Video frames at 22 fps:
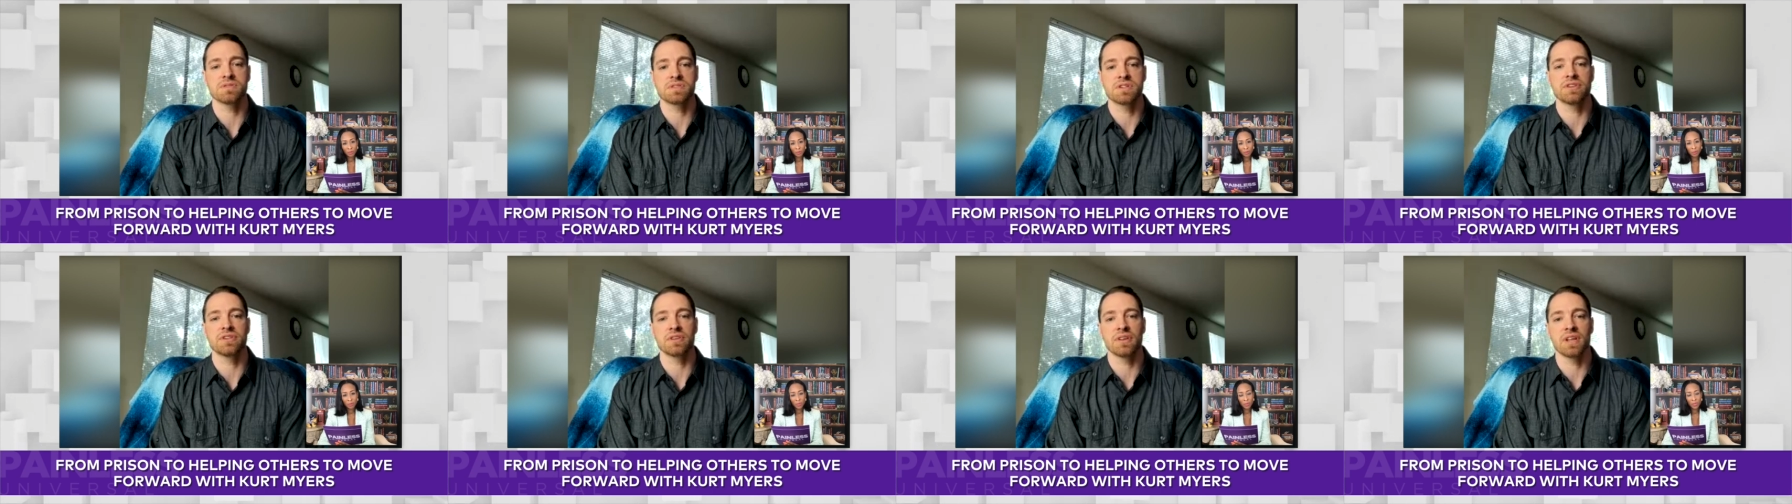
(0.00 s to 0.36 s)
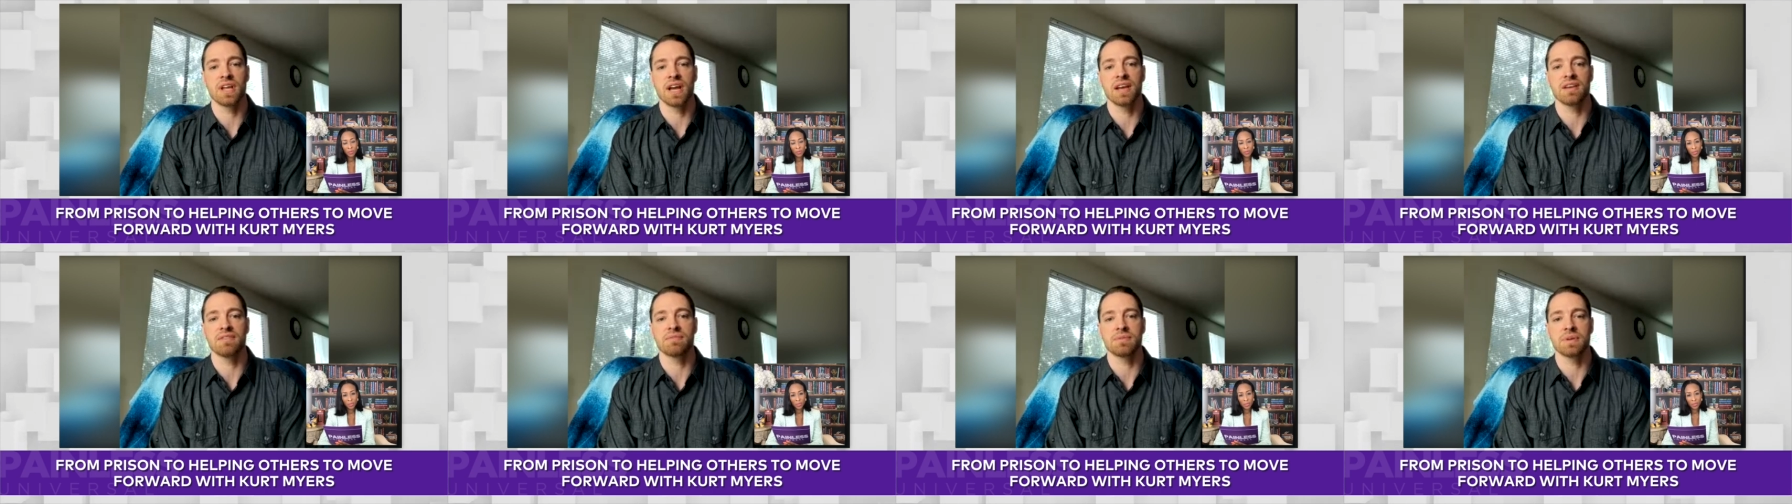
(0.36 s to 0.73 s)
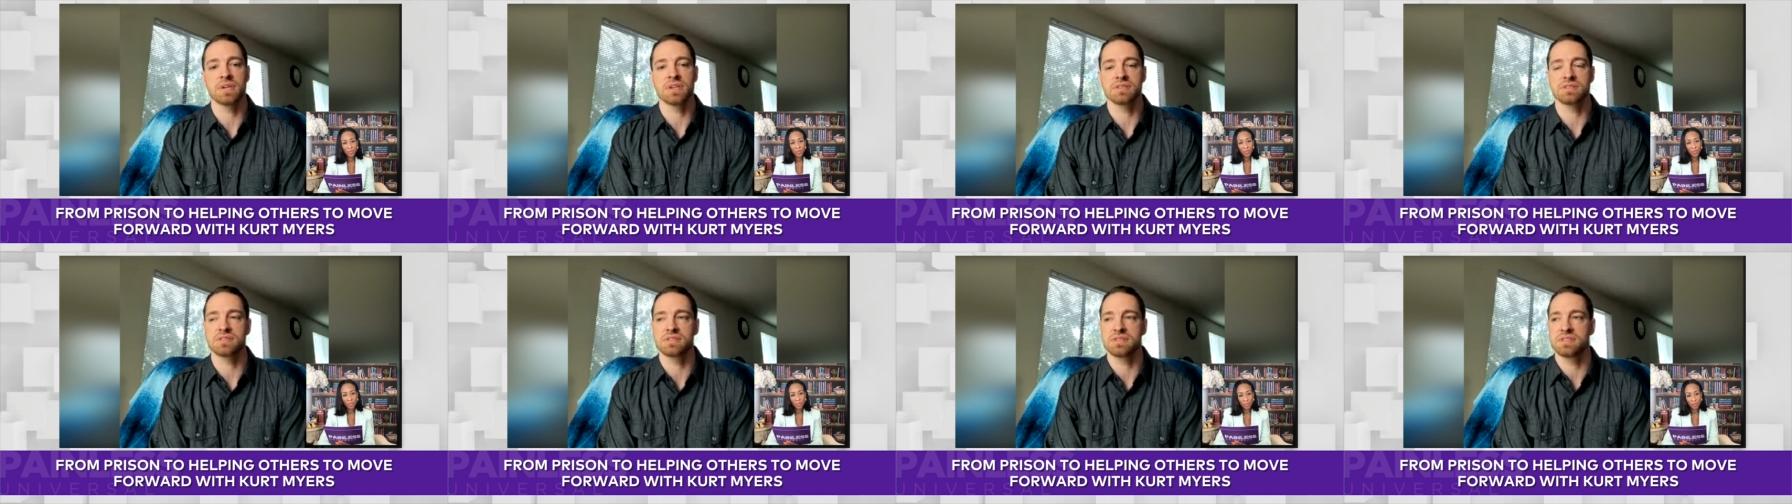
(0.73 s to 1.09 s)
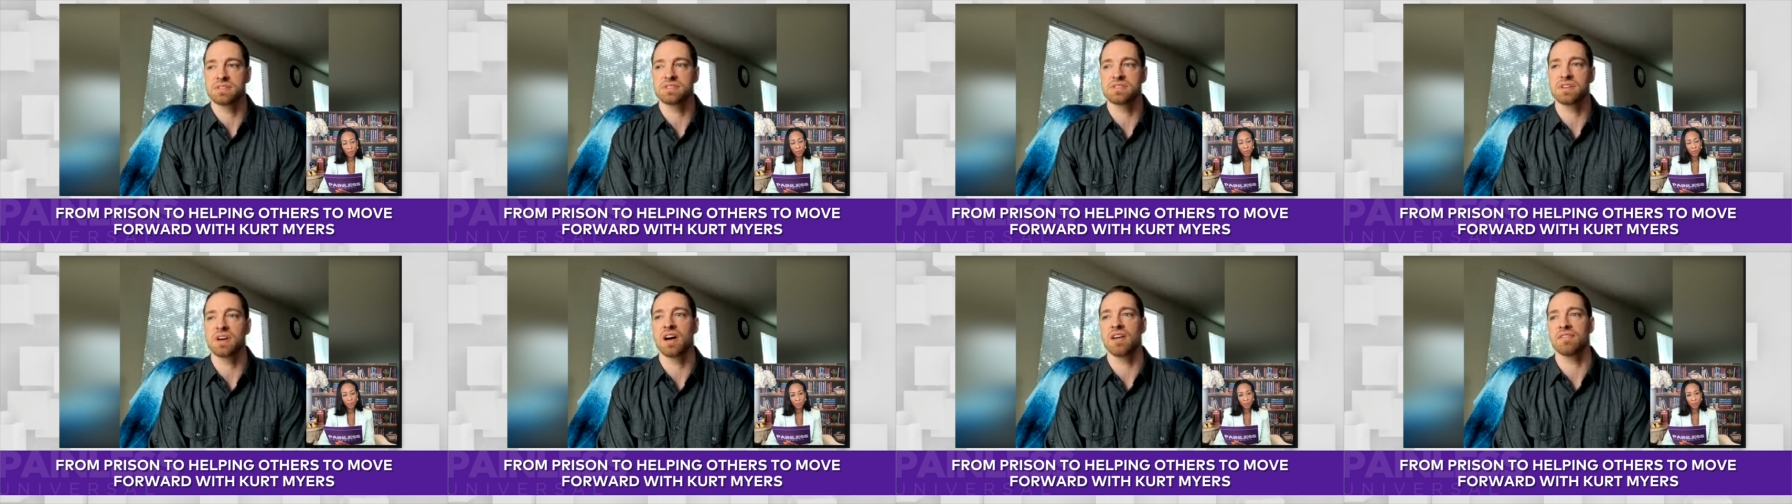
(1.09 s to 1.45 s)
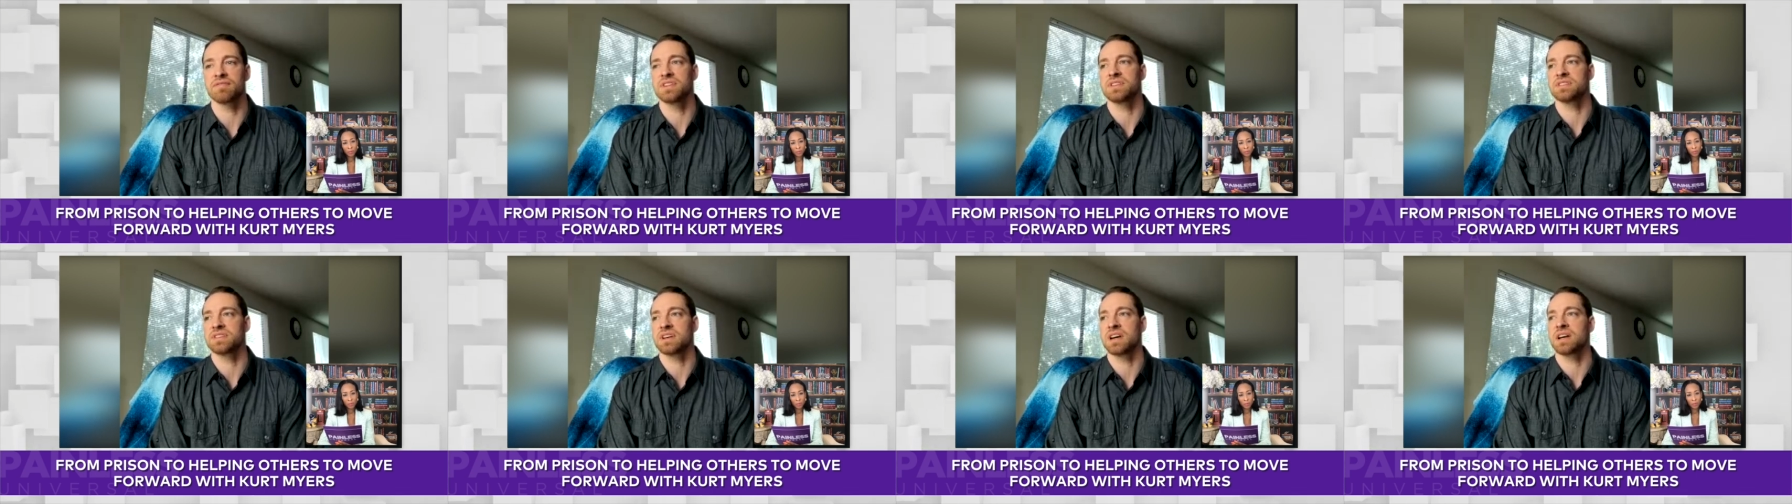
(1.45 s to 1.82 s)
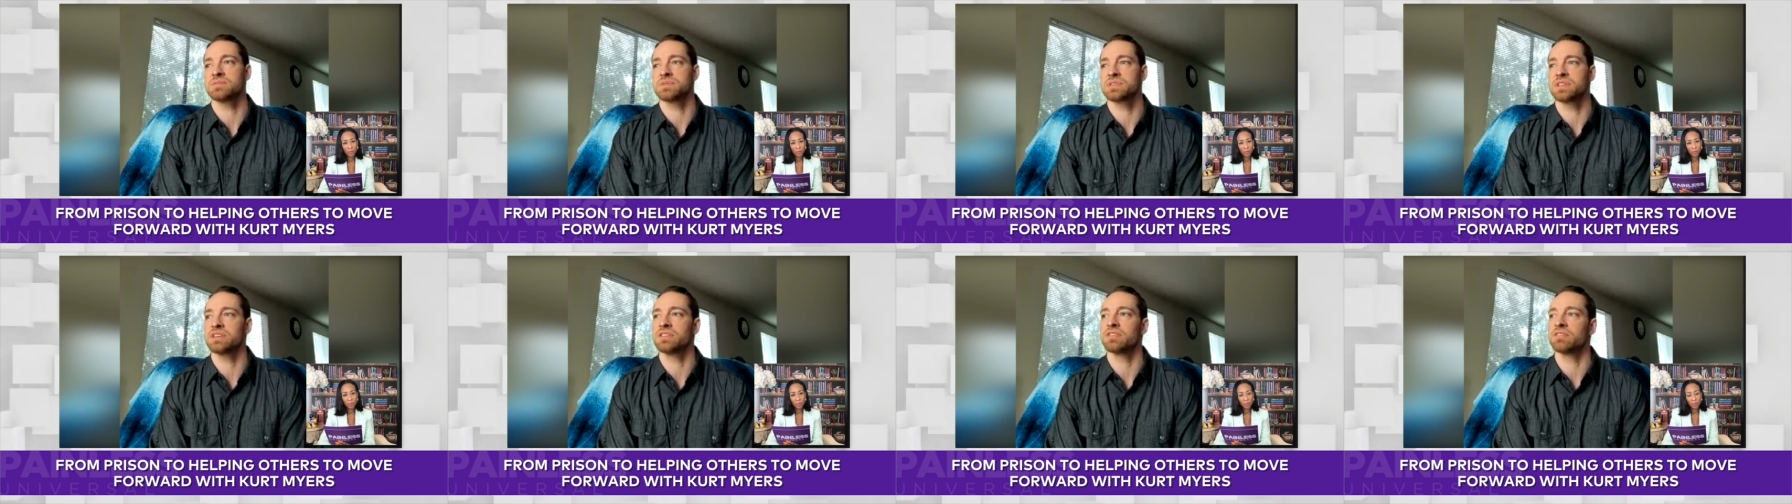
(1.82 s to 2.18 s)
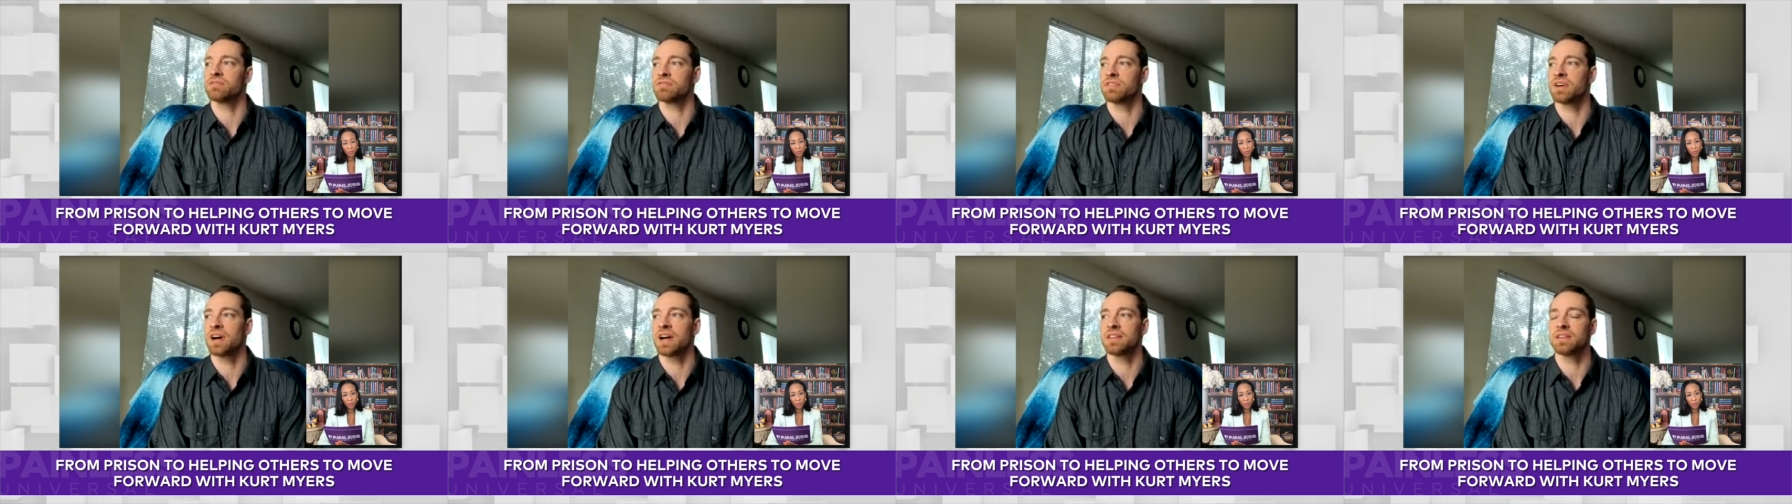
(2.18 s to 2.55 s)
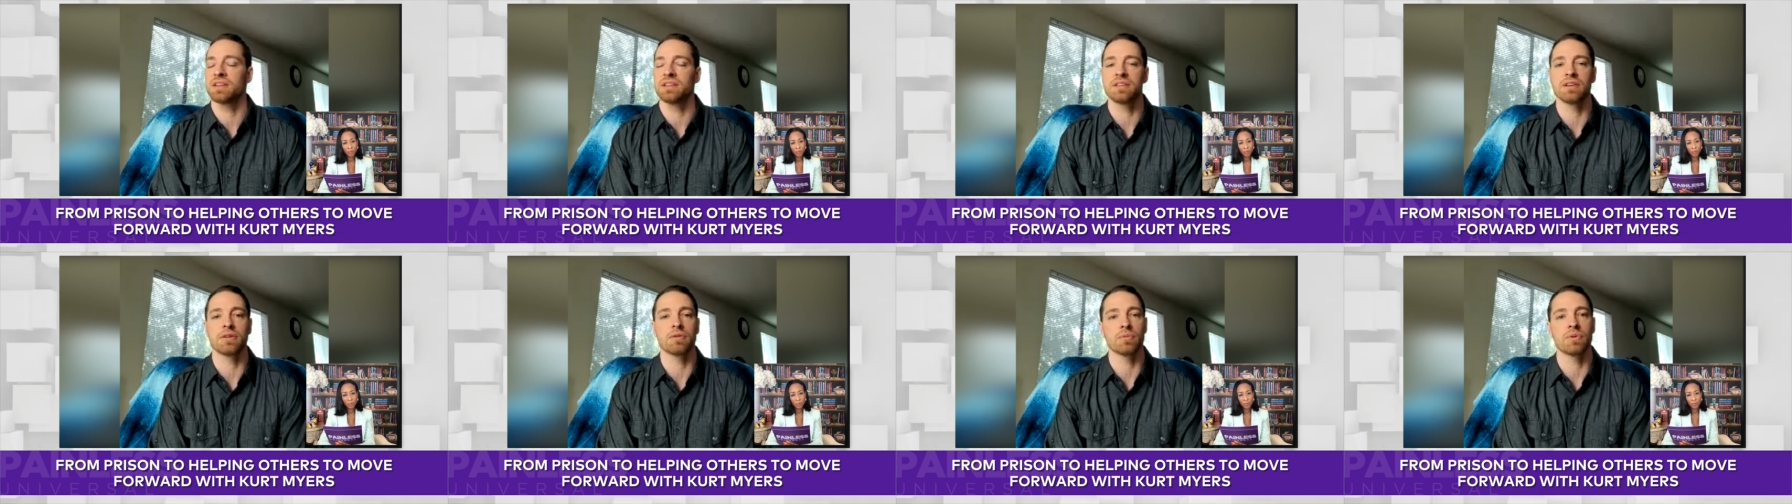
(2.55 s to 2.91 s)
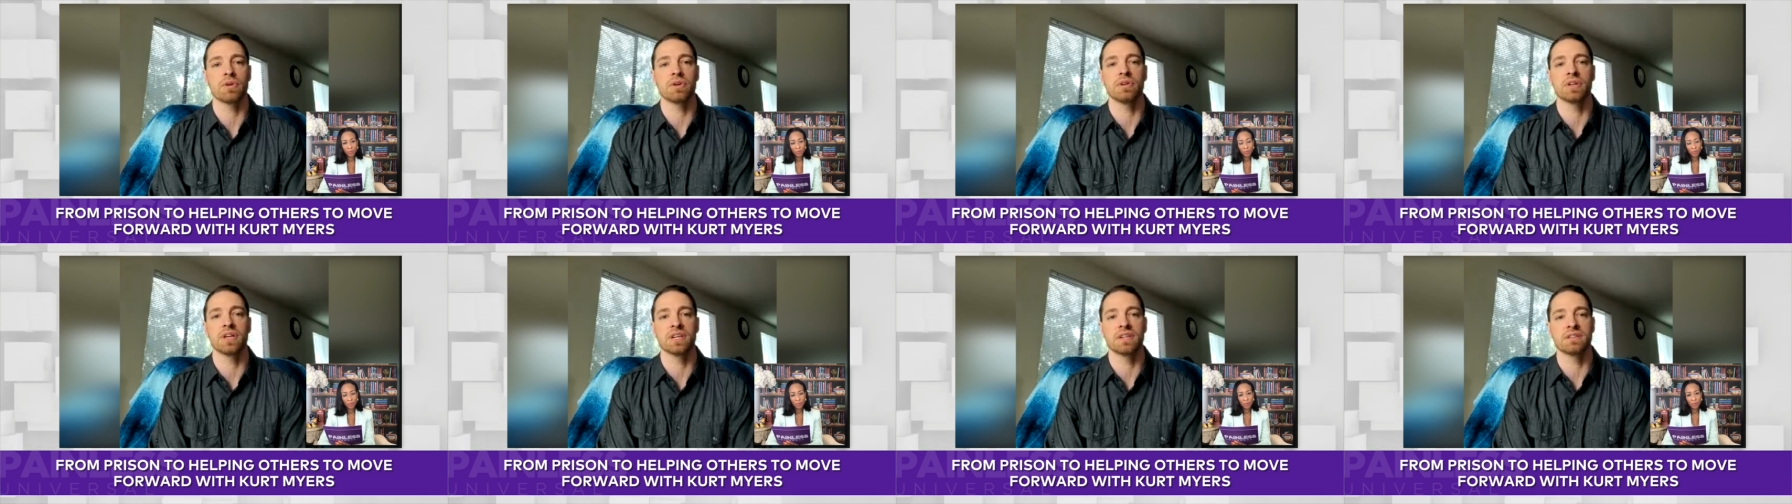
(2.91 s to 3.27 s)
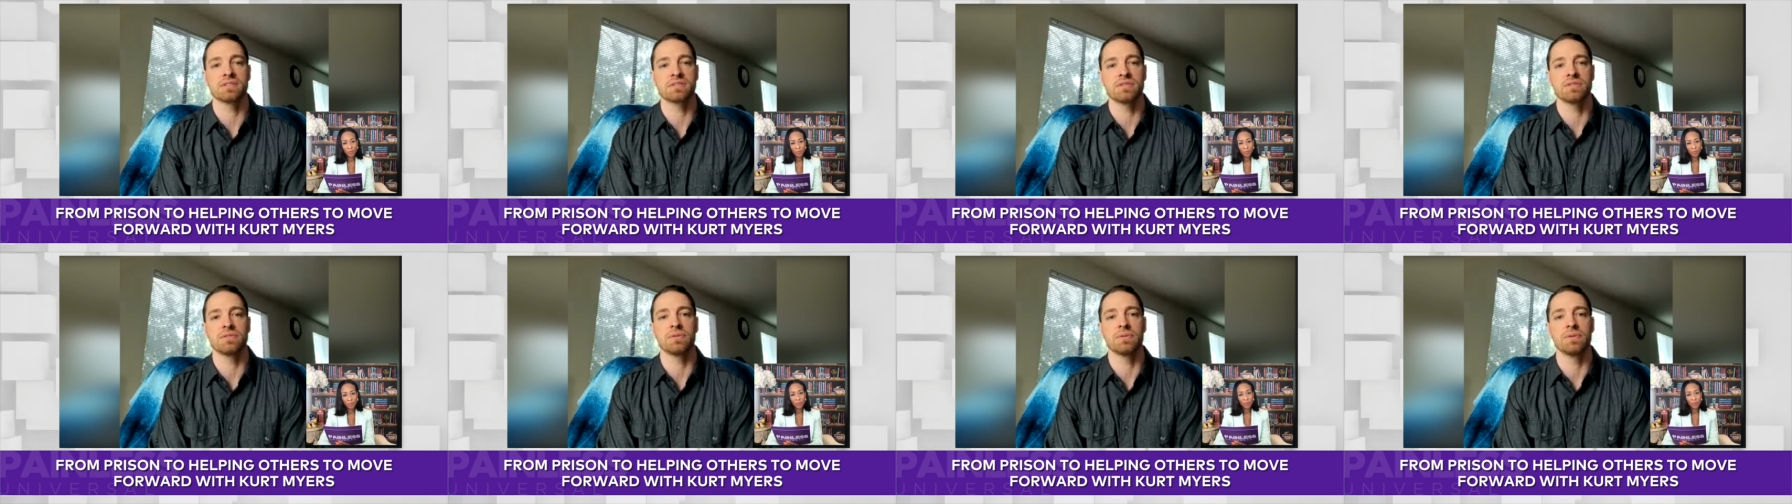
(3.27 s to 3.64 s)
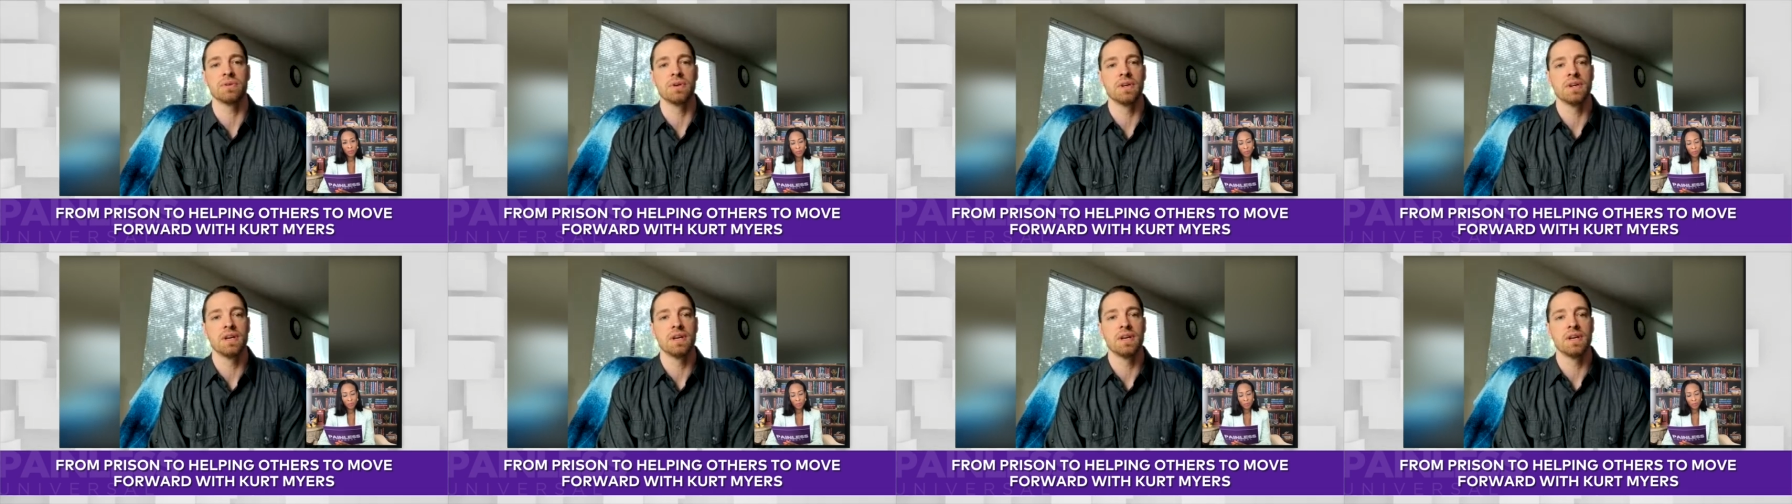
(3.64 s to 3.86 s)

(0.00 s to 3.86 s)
in your life because it's oftentimes that you'll find that they're willing to